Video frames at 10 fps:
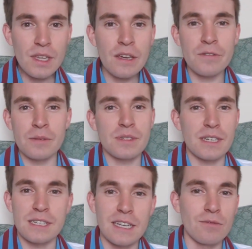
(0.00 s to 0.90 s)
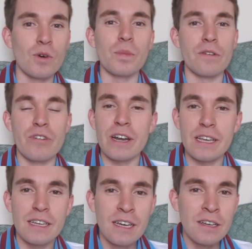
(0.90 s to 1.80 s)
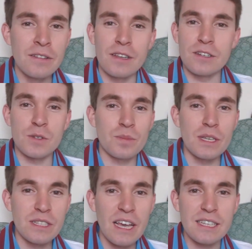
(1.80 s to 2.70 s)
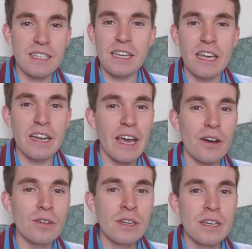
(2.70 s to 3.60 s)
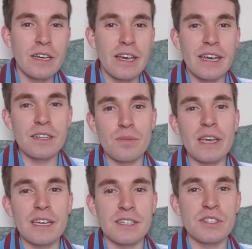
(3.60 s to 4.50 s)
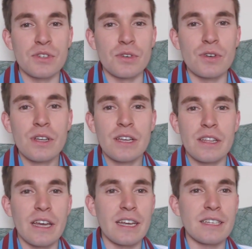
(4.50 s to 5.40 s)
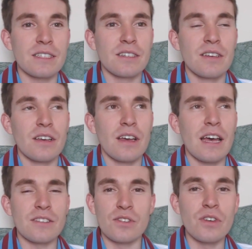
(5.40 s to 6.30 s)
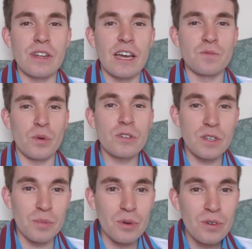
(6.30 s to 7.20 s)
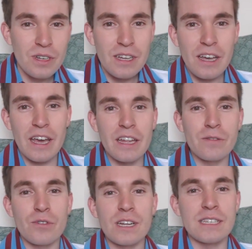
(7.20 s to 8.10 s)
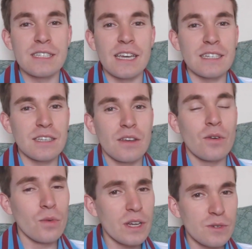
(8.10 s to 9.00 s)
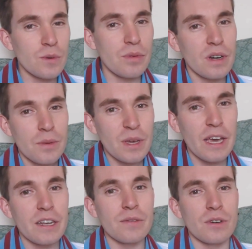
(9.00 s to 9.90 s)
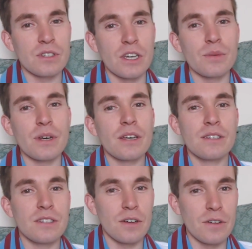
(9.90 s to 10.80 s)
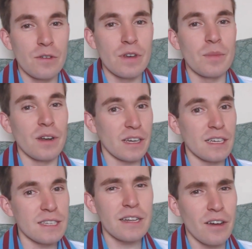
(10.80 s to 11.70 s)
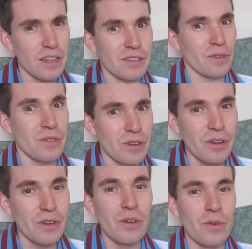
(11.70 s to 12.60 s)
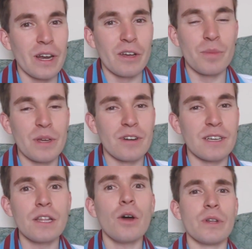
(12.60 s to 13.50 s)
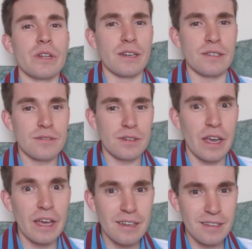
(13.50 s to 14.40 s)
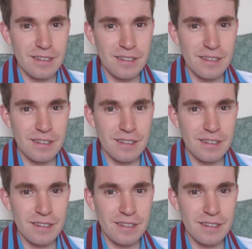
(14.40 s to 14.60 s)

FM16 will be ready. They'll just be testing it now and making sure that it's as good as possible ahead of release date, which will probably be end of October, start of November. Like I said, I don't know when it will be released. No one does, okay?